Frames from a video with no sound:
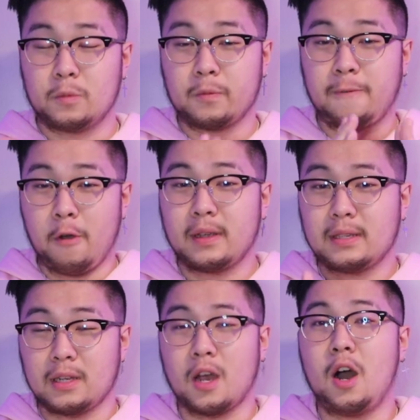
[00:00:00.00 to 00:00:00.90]

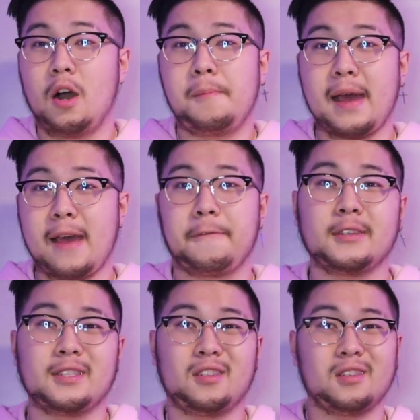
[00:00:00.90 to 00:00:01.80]
focusing all my
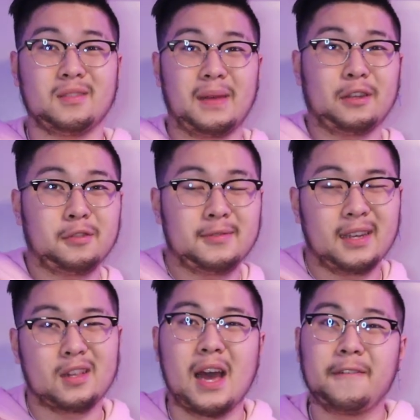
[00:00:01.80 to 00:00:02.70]
efforts into my YouTube
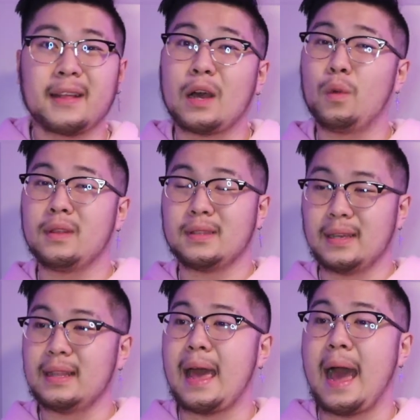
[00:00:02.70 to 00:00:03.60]
channel, I feel like I would have
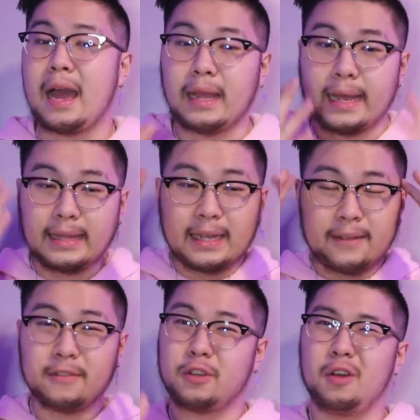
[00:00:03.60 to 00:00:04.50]
done that. I, I think
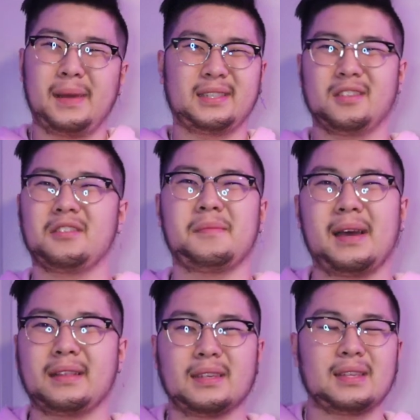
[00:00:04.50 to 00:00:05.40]
I even told my sister
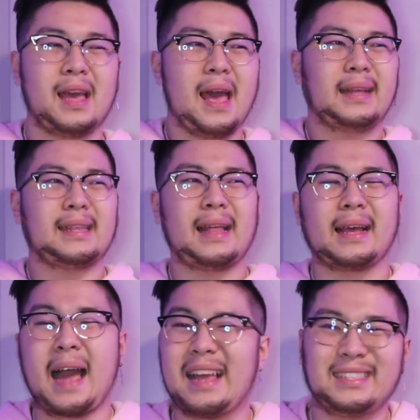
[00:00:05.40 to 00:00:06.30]
about this, that
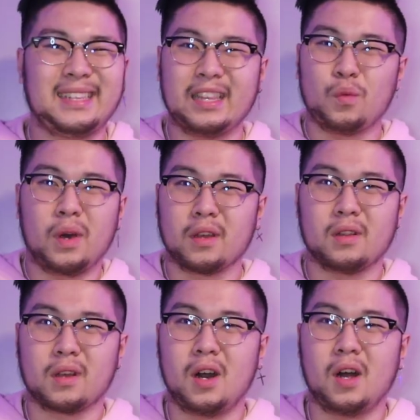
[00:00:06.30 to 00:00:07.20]
like I didn't want to
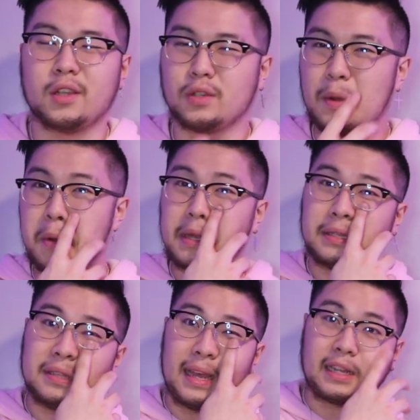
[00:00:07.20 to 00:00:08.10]
go to college. I
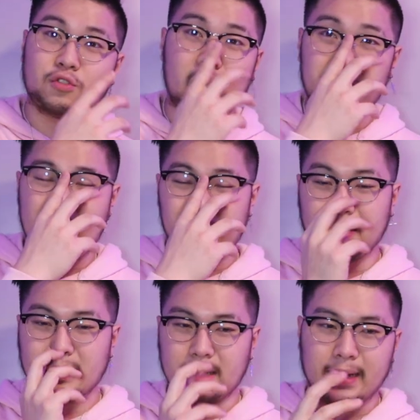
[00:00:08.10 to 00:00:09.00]
wanted to like drop out
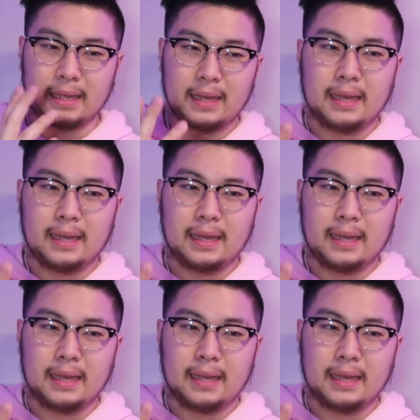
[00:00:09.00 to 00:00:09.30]
because like